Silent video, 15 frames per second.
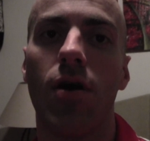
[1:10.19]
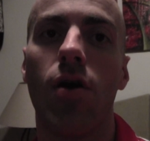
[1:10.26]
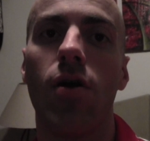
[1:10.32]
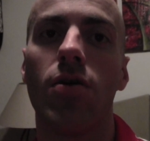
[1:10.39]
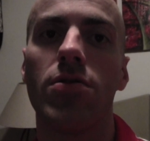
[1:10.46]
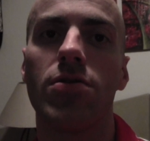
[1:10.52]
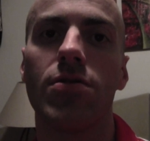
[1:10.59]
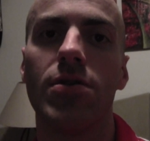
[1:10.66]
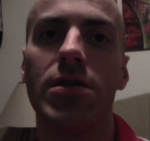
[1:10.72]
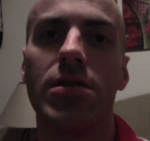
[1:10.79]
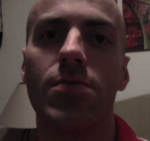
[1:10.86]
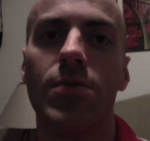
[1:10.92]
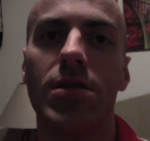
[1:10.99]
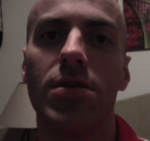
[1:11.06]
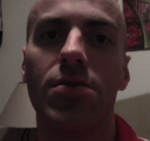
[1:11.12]
are going
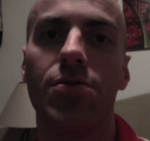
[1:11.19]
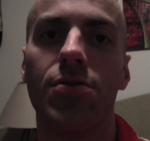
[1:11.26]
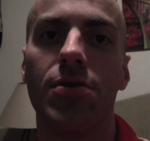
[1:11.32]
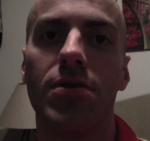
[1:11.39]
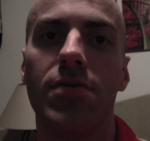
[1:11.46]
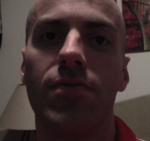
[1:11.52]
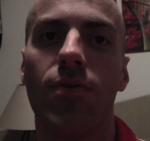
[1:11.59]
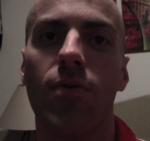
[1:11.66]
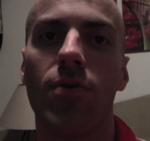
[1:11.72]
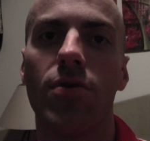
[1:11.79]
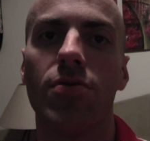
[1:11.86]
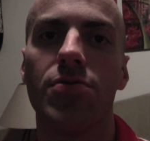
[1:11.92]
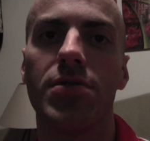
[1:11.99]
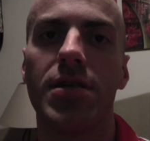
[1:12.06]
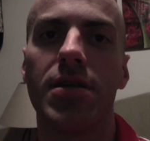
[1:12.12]
to be good for
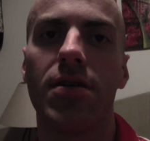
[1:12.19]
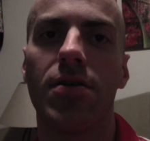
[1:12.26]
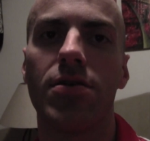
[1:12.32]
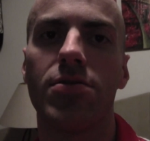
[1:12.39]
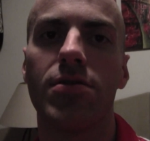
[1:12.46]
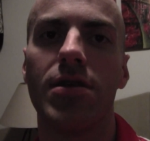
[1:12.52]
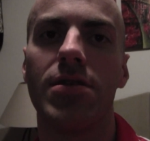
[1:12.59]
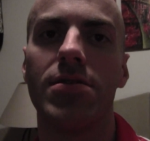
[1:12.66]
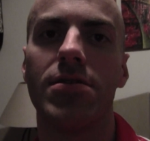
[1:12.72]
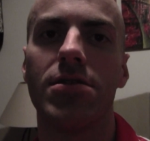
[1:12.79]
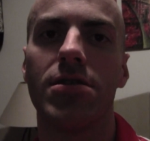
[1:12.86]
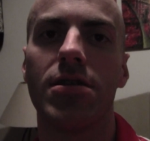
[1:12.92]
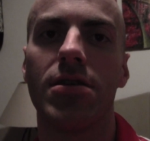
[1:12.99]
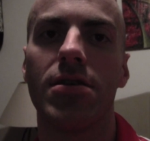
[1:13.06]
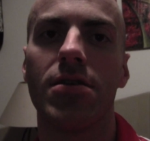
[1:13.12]
those that are
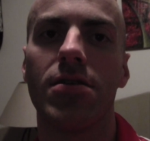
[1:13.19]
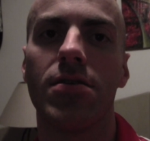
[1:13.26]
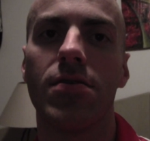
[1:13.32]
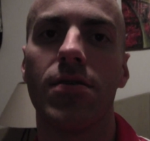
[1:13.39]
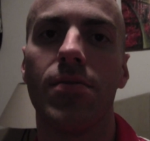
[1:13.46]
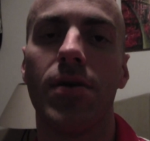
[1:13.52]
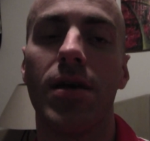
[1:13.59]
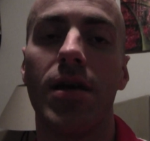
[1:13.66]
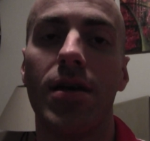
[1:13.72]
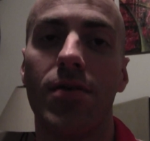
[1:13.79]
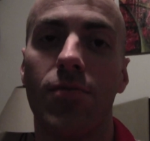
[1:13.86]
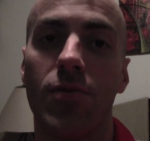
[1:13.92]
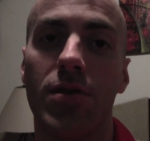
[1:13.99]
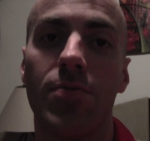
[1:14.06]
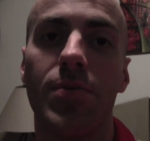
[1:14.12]
transitioning
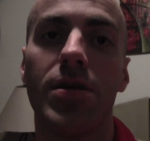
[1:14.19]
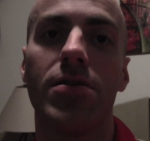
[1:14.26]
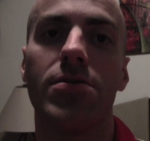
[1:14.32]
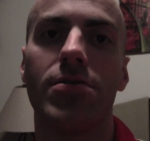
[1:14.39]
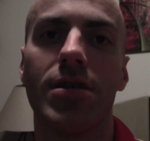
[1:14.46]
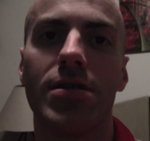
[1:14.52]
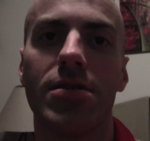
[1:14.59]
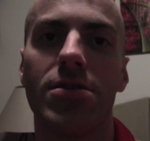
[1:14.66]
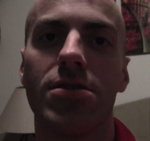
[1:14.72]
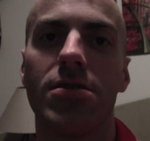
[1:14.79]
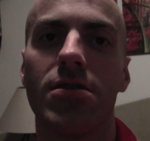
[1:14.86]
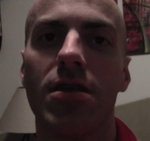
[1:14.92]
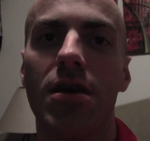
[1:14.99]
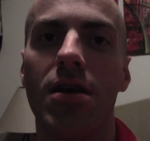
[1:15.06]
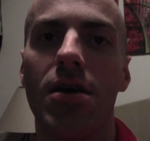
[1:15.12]
with a bigger
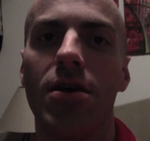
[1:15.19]
transition.